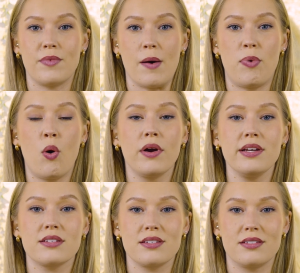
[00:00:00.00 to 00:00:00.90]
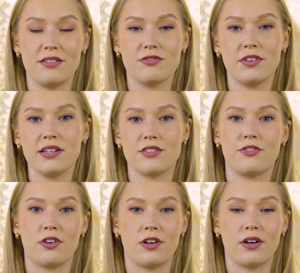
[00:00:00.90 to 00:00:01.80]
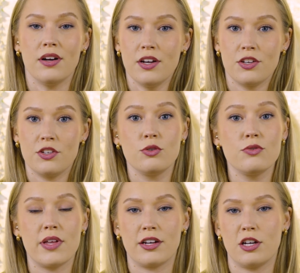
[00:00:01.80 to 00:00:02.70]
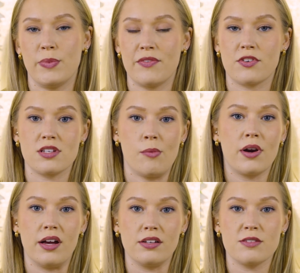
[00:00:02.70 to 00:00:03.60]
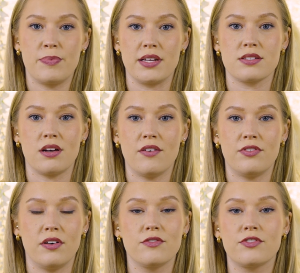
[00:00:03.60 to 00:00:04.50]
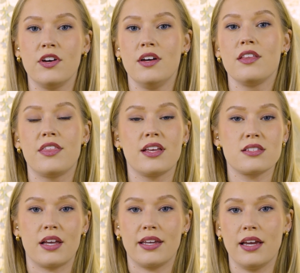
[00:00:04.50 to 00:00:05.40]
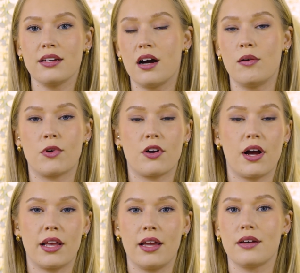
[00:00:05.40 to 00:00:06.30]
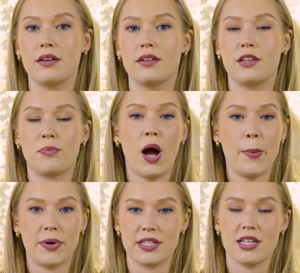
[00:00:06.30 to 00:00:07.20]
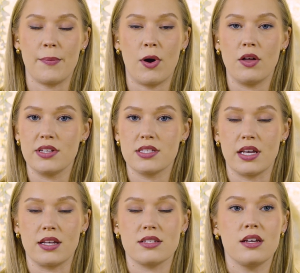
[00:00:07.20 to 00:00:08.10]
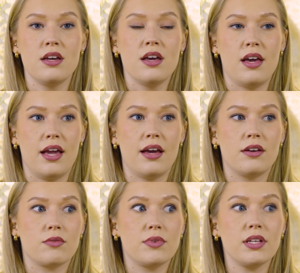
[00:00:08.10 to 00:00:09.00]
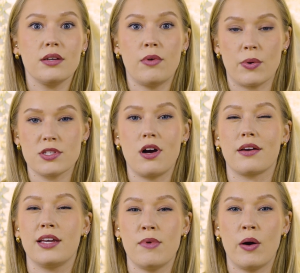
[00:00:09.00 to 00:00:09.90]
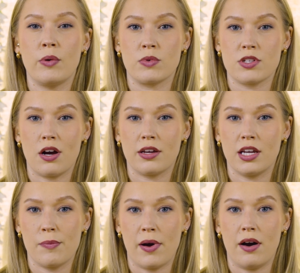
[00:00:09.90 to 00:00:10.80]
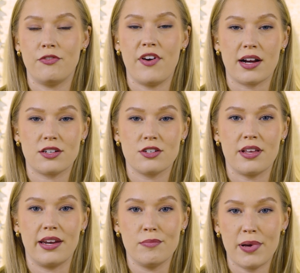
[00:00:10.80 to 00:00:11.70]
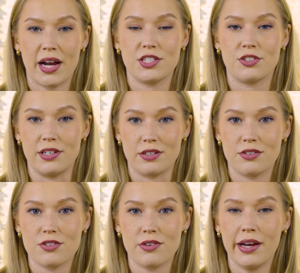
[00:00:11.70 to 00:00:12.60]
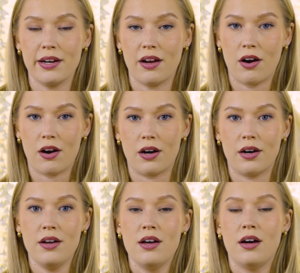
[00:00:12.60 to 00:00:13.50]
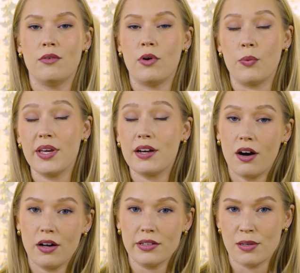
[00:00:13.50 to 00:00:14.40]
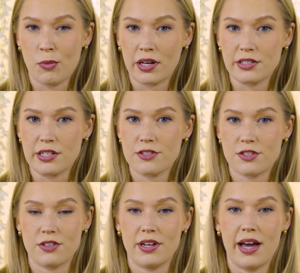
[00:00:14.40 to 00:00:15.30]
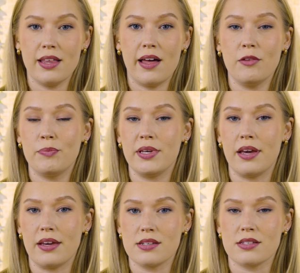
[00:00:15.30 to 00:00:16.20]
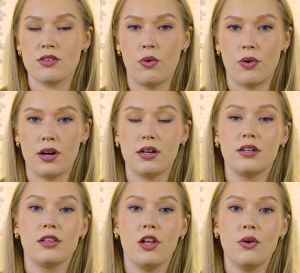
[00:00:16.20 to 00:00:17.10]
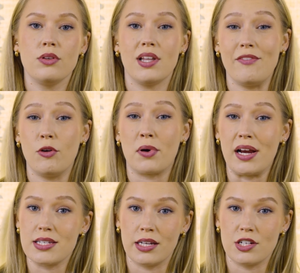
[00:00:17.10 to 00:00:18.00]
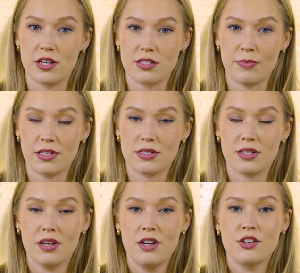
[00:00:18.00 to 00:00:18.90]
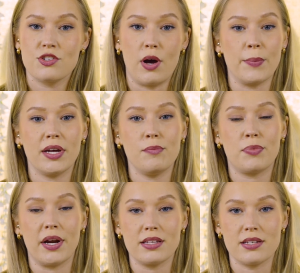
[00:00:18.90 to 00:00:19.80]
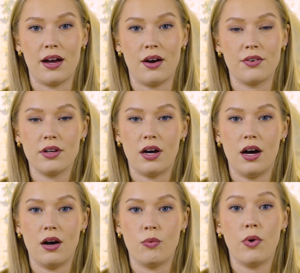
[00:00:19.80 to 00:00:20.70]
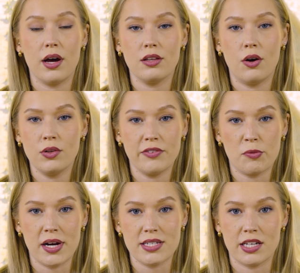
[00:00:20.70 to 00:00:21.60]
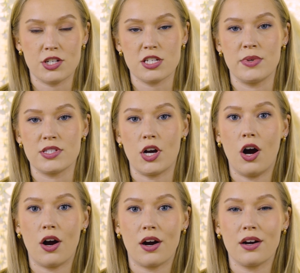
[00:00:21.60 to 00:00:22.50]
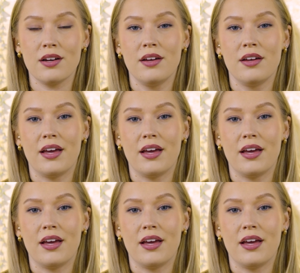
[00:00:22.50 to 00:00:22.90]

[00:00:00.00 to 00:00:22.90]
a point different for you than it could be for someone else based off of things like income, credit, the property type, all these things. And really what we're talking about when we're talking about factors that impact your interest rate are what we call in the mortgage industry LLPAs, or loan level pricing adjustments. So I'm going to break down what loan level pricing adjustments are